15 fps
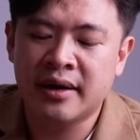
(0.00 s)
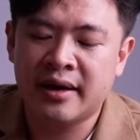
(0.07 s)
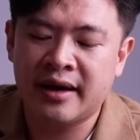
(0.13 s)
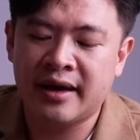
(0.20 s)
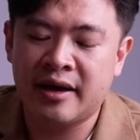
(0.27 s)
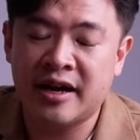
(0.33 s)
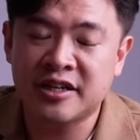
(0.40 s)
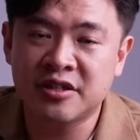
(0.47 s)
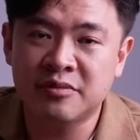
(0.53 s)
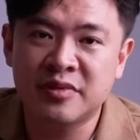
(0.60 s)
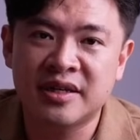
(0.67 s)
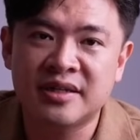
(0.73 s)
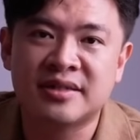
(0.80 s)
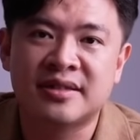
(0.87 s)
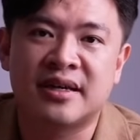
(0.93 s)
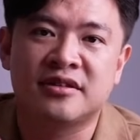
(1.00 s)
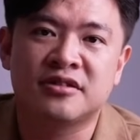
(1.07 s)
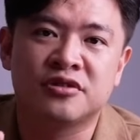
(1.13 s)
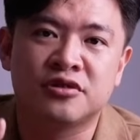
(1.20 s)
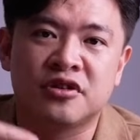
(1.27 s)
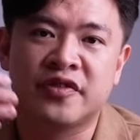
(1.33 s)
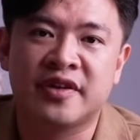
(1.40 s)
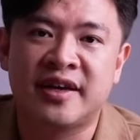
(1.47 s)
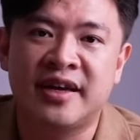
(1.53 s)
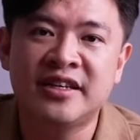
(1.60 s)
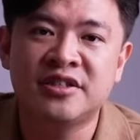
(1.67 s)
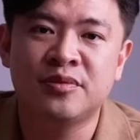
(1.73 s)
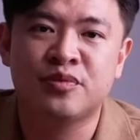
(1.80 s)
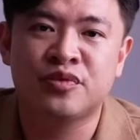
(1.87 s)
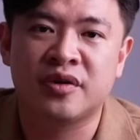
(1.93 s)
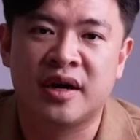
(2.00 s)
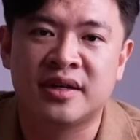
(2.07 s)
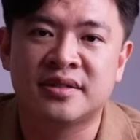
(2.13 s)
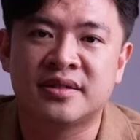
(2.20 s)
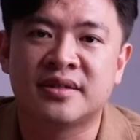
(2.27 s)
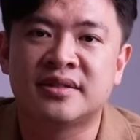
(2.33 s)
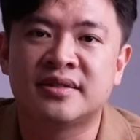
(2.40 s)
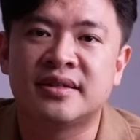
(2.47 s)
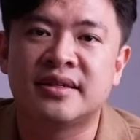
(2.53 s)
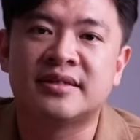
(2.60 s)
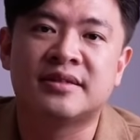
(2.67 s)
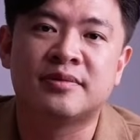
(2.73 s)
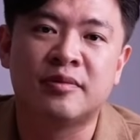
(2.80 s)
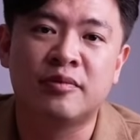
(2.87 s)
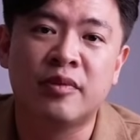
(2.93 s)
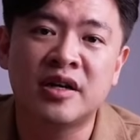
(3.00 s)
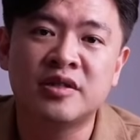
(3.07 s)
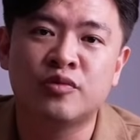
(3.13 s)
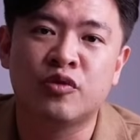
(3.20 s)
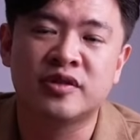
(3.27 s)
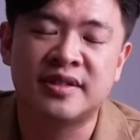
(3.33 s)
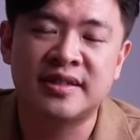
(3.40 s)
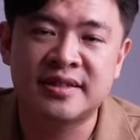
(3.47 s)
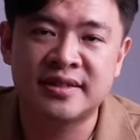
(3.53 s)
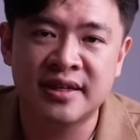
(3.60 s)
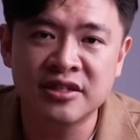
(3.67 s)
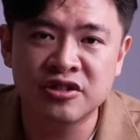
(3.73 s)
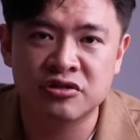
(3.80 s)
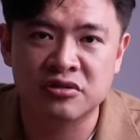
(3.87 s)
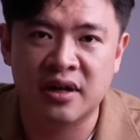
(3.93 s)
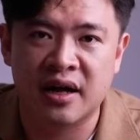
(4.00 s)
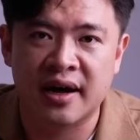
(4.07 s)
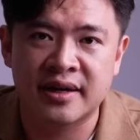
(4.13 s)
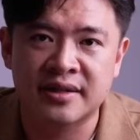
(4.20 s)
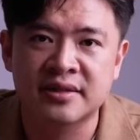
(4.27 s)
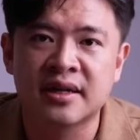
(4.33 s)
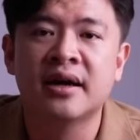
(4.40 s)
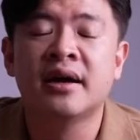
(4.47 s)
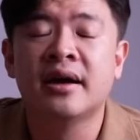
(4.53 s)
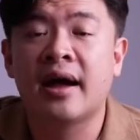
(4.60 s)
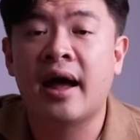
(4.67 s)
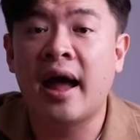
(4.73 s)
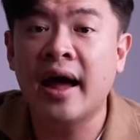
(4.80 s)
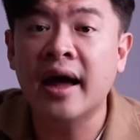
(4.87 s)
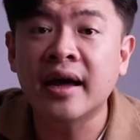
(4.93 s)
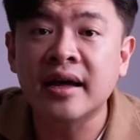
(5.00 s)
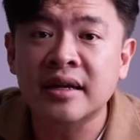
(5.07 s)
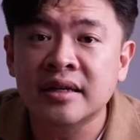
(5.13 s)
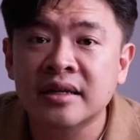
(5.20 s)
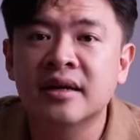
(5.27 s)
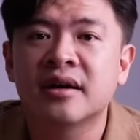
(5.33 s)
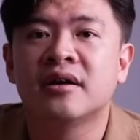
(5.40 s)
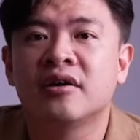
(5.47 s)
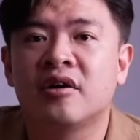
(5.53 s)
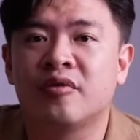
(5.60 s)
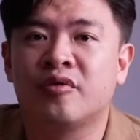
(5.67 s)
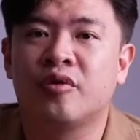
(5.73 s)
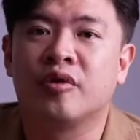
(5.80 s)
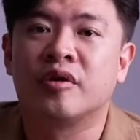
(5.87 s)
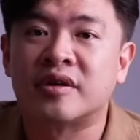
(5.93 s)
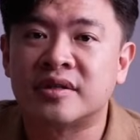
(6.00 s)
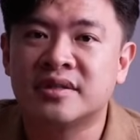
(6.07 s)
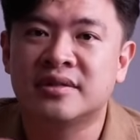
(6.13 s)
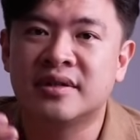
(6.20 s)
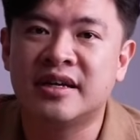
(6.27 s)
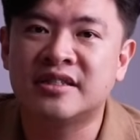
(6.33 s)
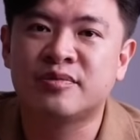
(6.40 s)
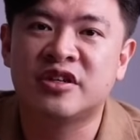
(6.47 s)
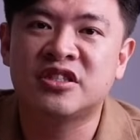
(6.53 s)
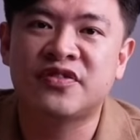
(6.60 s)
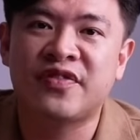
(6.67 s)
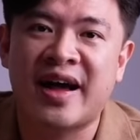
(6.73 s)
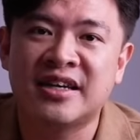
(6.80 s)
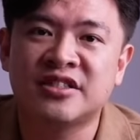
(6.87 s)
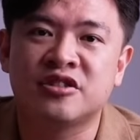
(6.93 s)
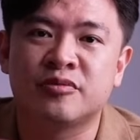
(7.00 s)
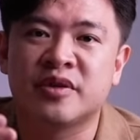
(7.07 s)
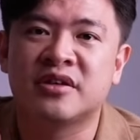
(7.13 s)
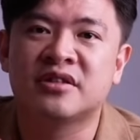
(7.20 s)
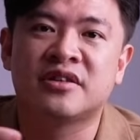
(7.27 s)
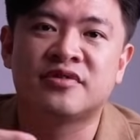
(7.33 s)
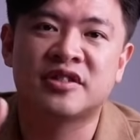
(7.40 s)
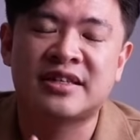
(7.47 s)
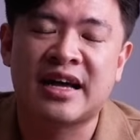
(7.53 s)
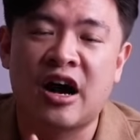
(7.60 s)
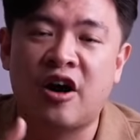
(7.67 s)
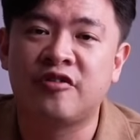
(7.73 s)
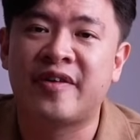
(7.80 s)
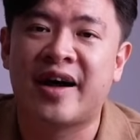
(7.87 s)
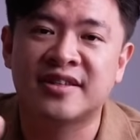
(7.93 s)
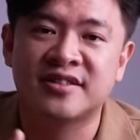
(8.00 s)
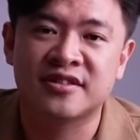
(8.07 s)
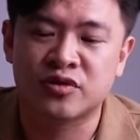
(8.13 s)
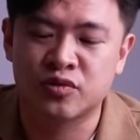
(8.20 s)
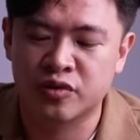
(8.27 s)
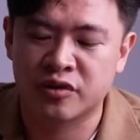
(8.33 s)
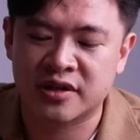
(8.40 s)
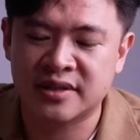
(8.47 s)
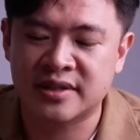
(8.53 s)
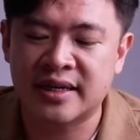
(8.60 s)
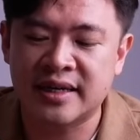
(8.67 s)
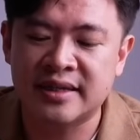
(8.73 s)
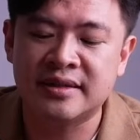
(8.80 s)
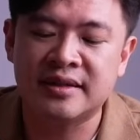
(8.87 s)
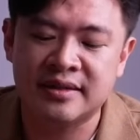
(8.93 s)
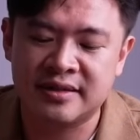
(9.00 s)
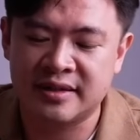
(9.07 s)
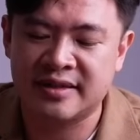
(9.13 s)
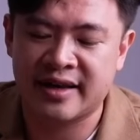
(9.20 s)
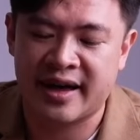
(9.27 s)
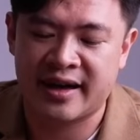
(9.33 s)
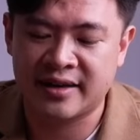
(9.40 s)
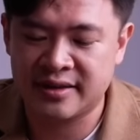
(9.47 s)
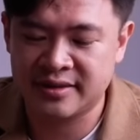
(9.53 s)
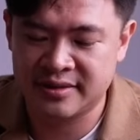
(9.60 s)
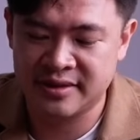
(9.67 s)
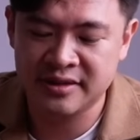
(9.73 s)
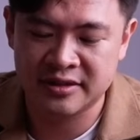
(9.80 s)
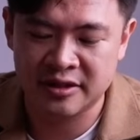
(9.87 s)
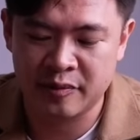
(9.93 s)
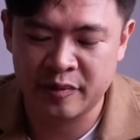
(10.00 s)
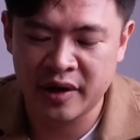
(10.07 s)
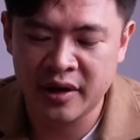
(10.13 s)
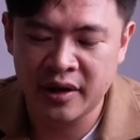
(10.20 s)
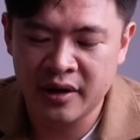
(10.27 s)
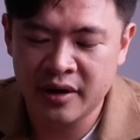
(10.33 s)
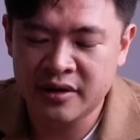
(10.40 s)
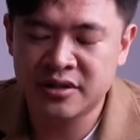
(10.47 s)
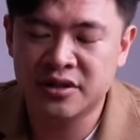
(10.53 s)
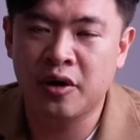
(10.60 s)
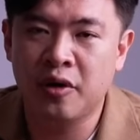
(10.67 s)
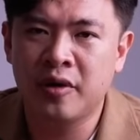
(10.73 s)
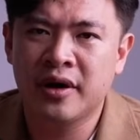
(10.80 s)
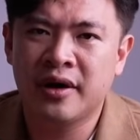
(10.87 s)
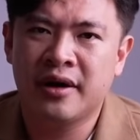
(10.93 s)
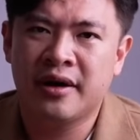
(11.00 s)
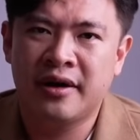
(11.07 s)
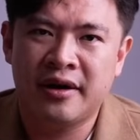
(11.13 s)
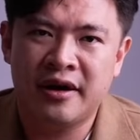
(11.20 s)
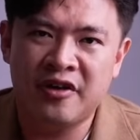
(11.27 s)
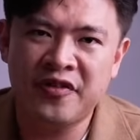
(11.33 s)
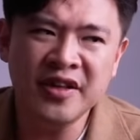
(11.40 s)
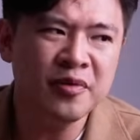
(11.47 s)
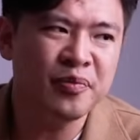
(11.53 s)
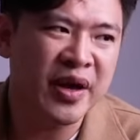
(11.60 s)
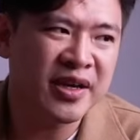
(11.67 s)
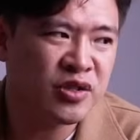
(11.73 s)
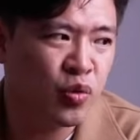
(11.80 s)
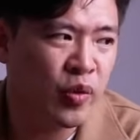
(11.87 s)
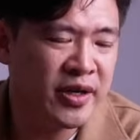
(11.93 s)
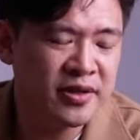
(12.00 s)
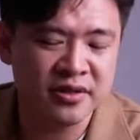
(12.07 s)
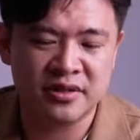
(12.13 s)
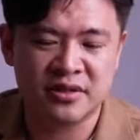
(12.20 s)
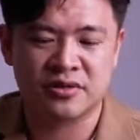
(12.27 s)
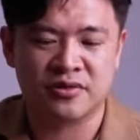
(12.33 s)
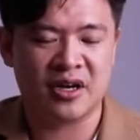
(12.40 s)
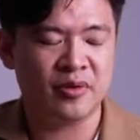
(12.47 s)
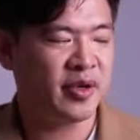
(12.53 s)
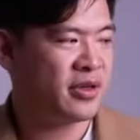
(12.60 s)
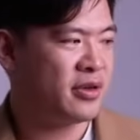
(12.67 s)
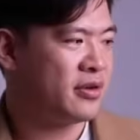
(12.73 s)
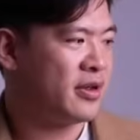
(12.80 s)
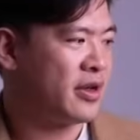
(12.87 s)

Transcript: It actually means that the certification process is much more decentralized. And of course, it's much faster because of just how fast this works in the DAG system. So I think the best way to describe it here,